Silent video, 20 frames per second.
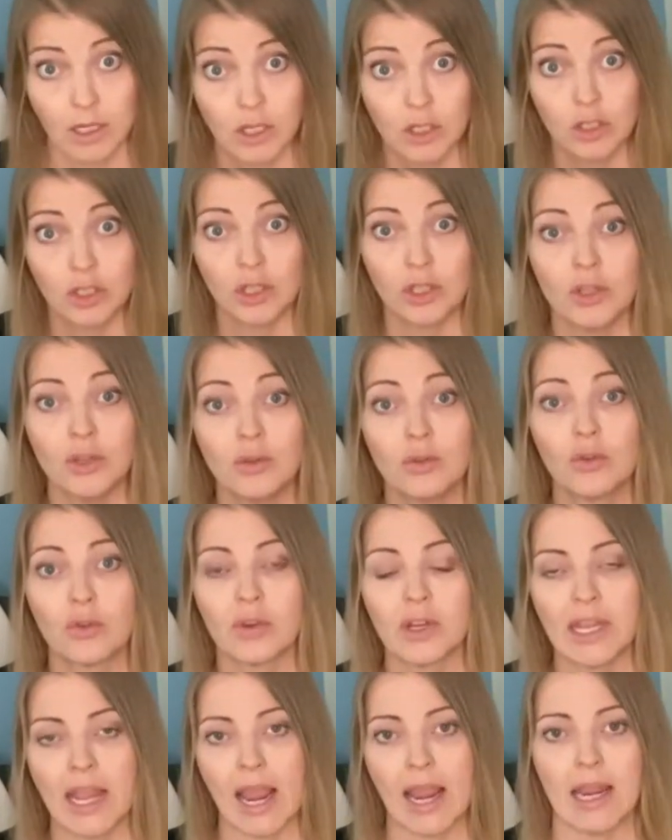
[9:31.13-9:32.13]
to
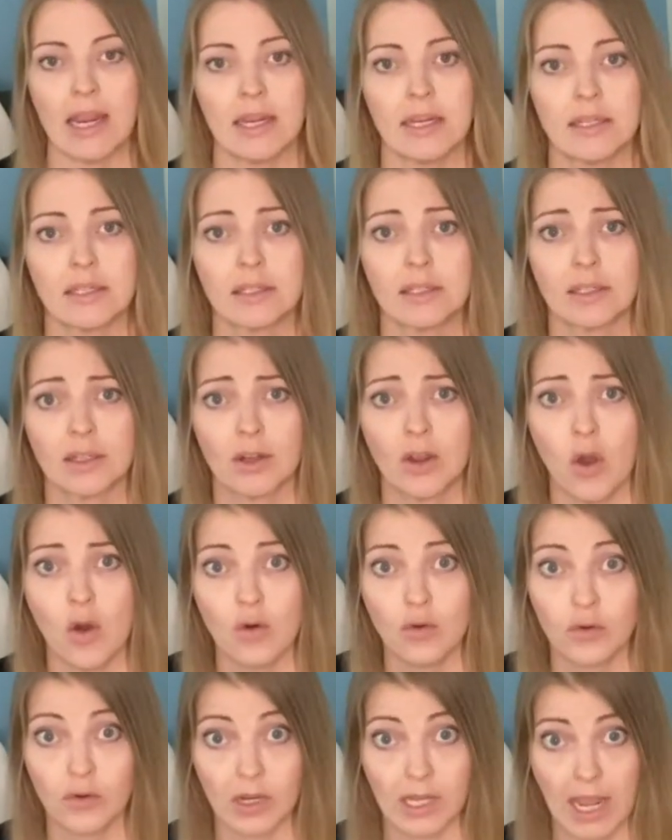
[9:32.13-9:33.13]
create,
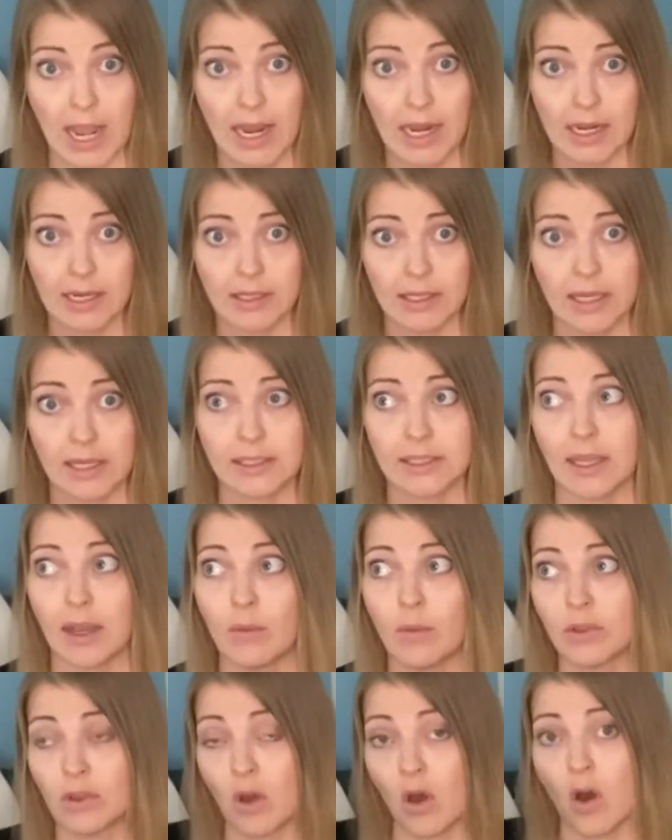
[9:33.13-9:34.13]
co-create, they say,
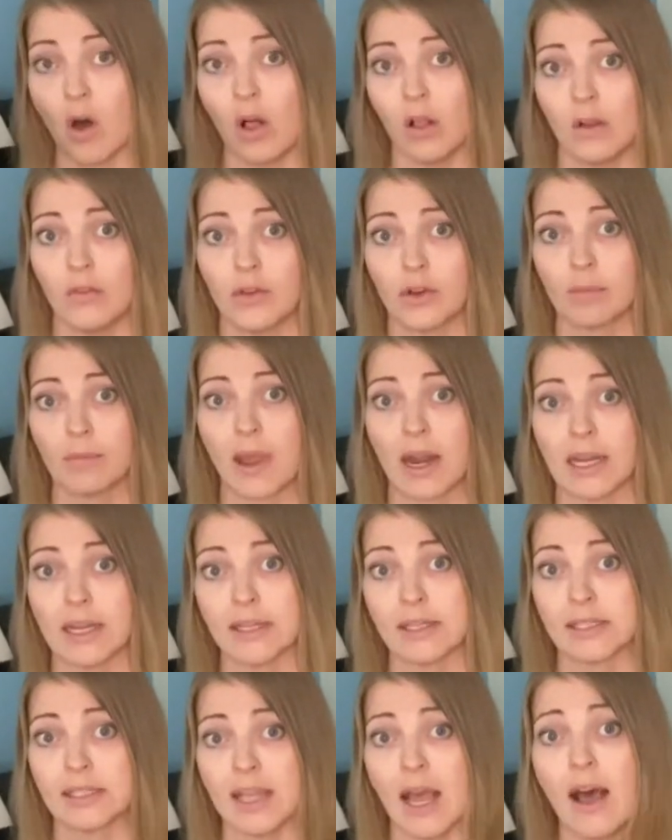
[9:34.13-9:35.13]
with all of your many
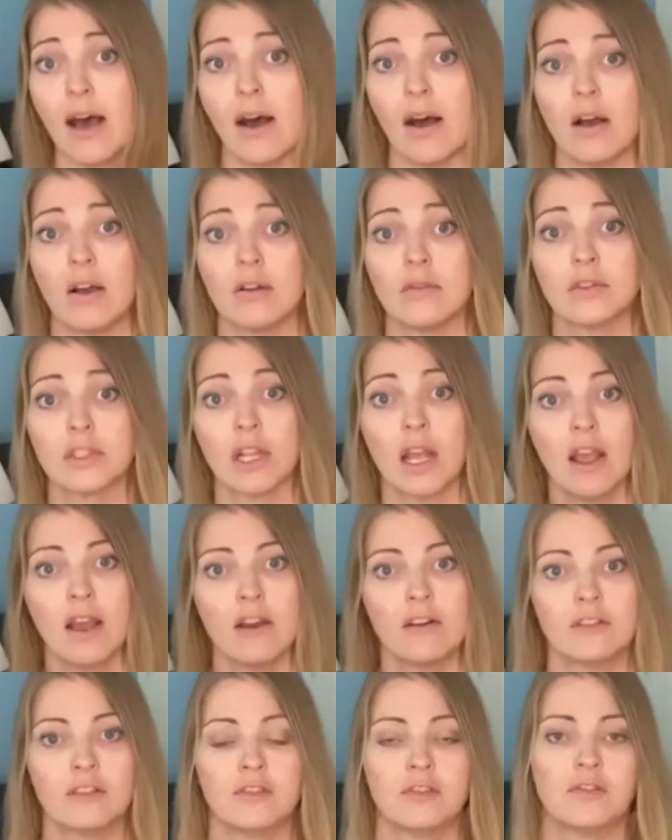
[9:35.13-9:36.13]
selves.
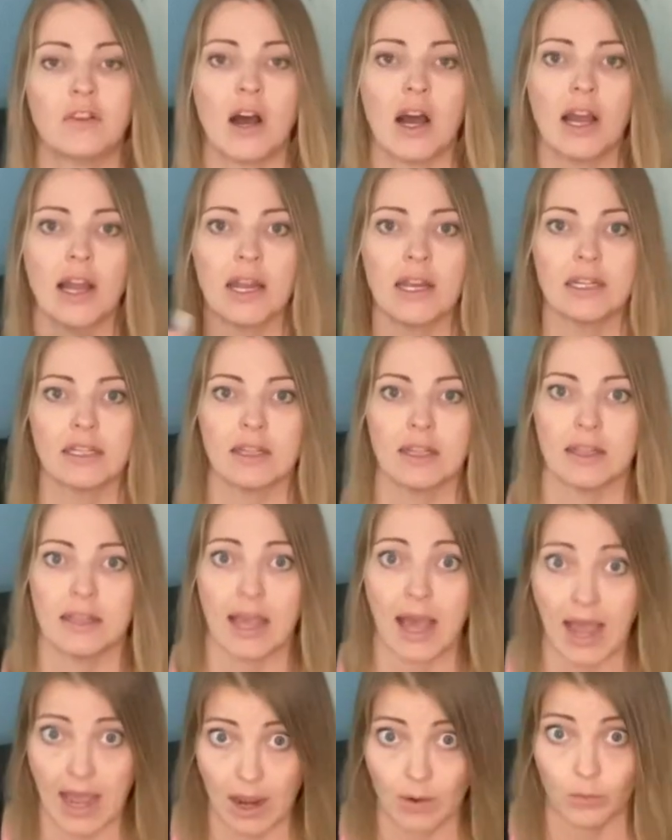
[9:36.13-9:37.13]
Find
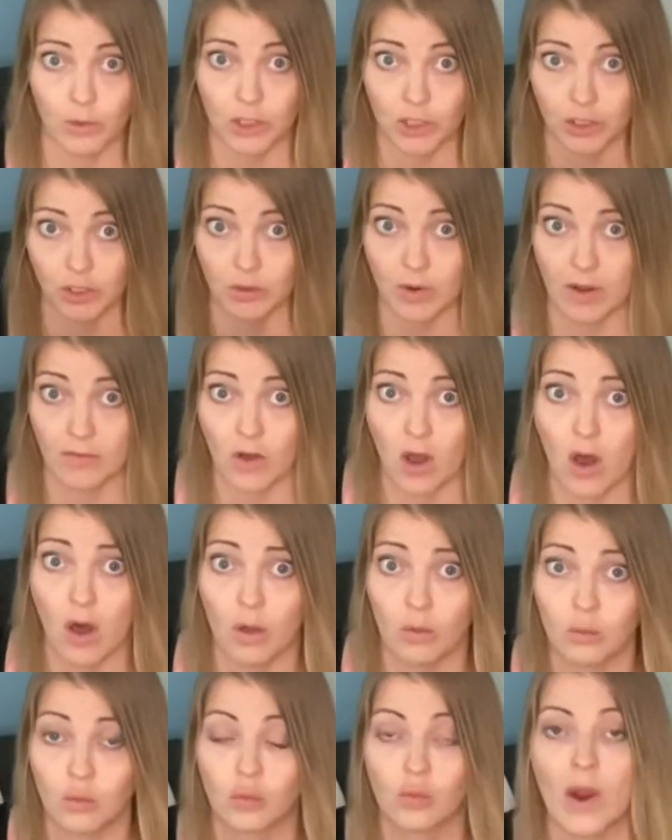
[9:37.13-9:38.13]
that which you have
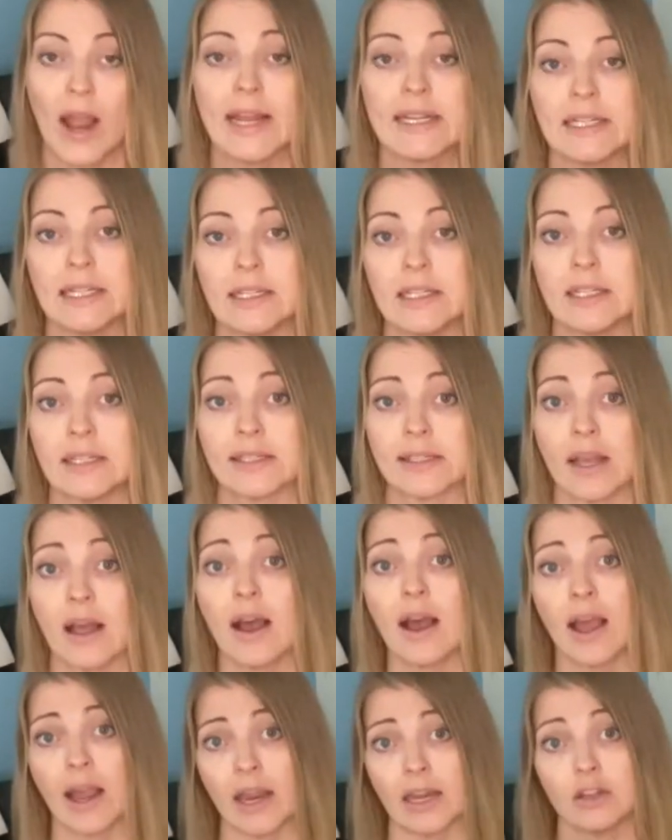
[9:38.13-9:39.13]
already
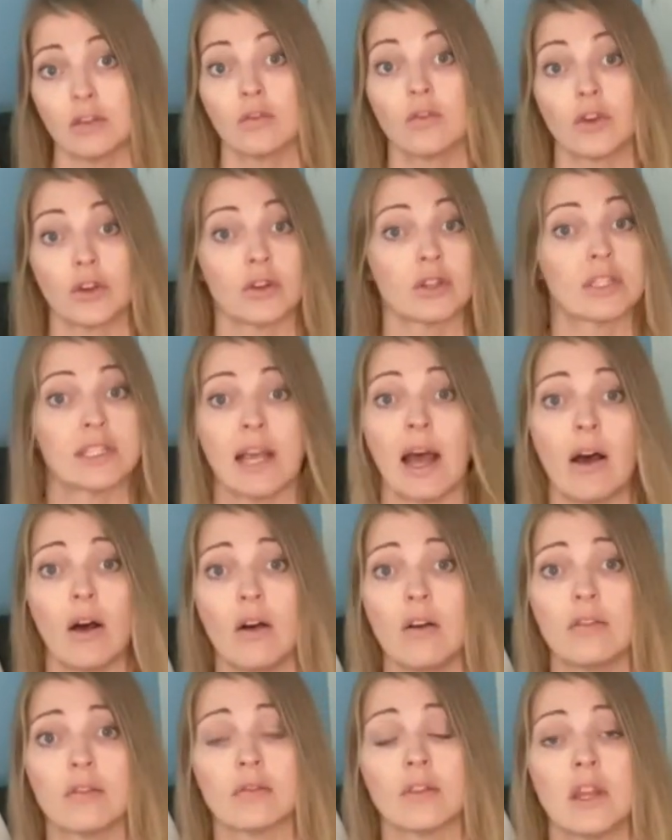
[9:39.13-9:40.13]
designed for
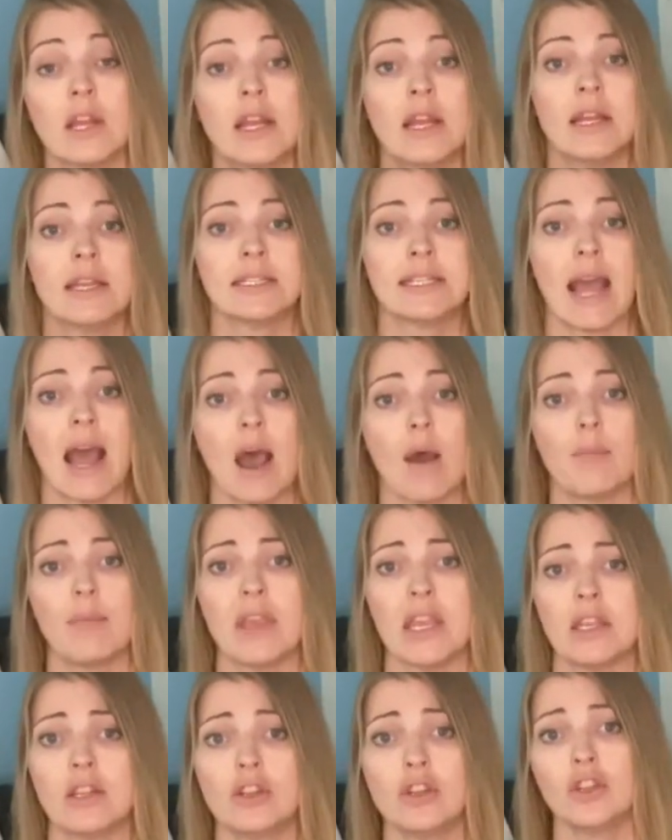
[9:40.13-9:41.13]
yourself. Tap
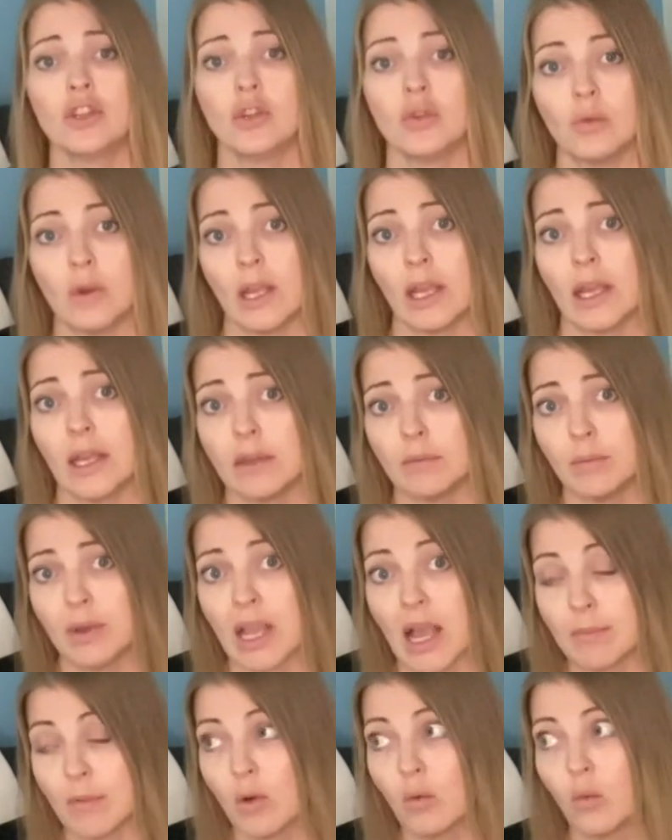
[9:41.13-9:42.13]
into it,
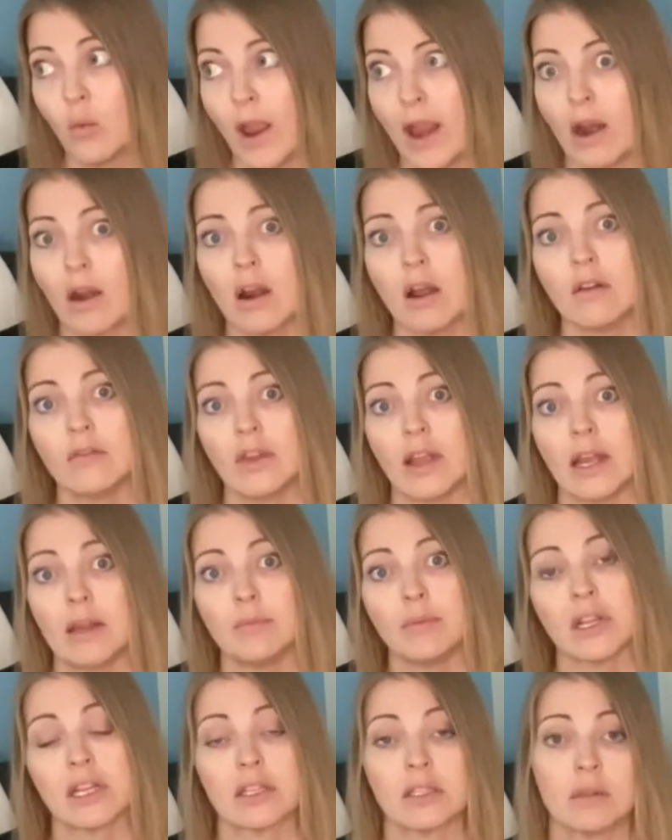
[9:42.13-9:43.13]
become aware of it,
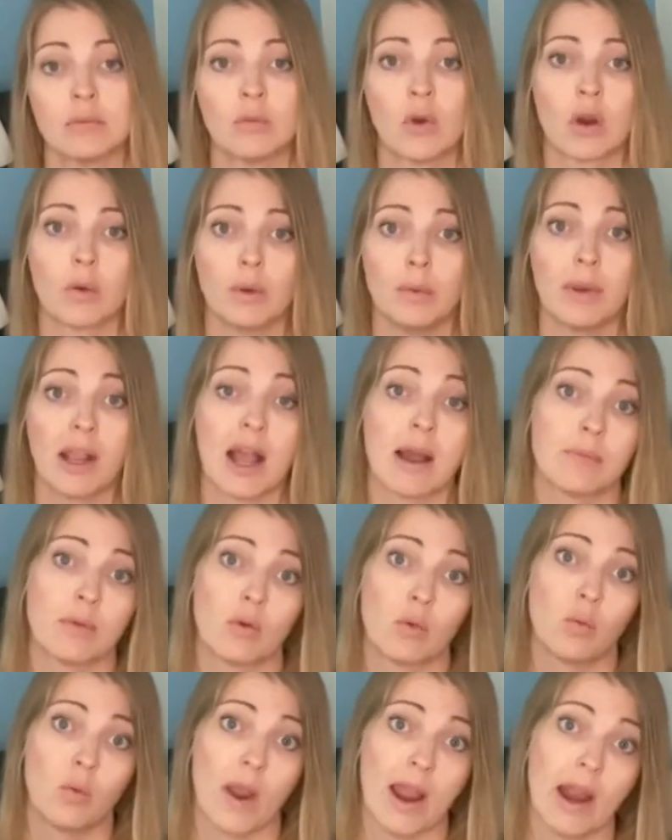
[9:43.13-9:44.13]
because the more we become
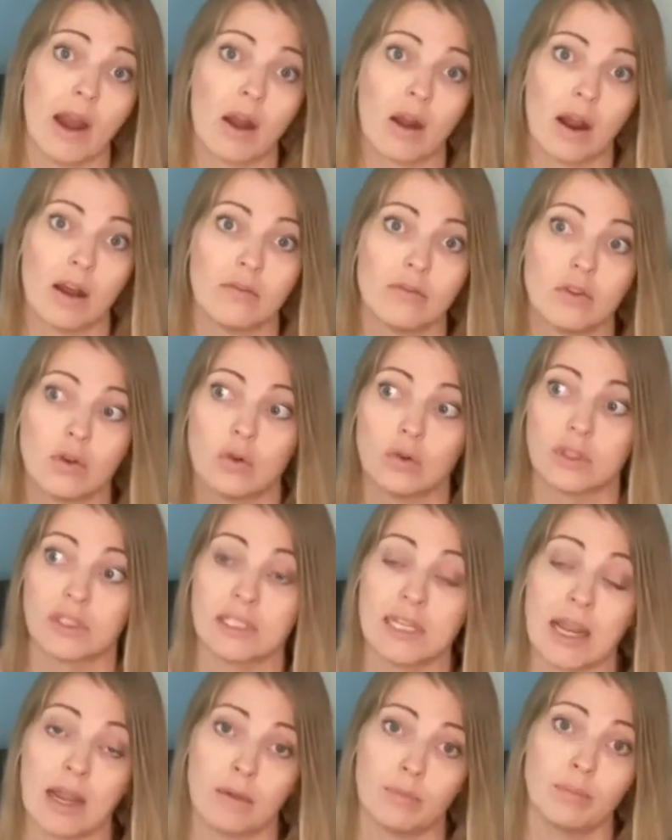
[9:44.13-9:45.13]
aware of those
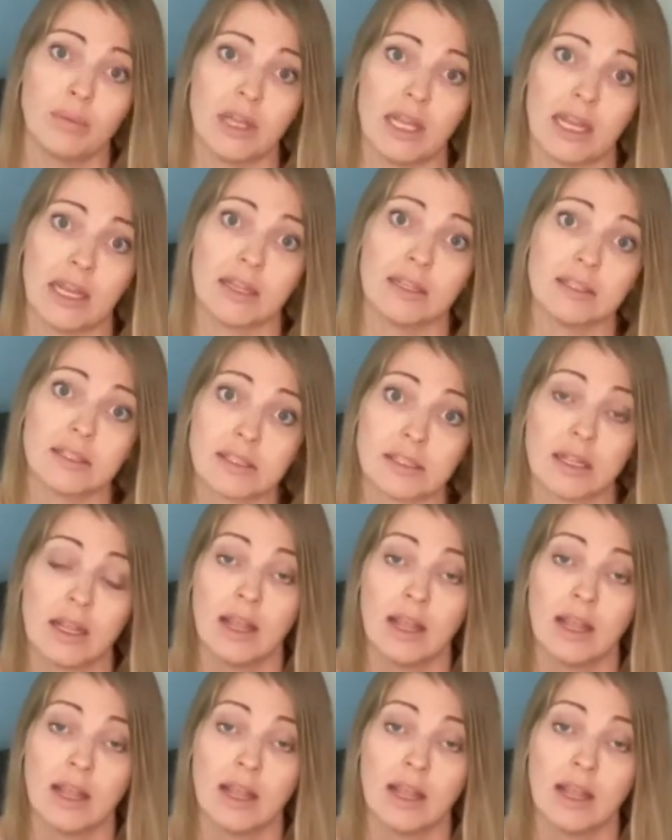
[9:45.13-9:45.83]
templates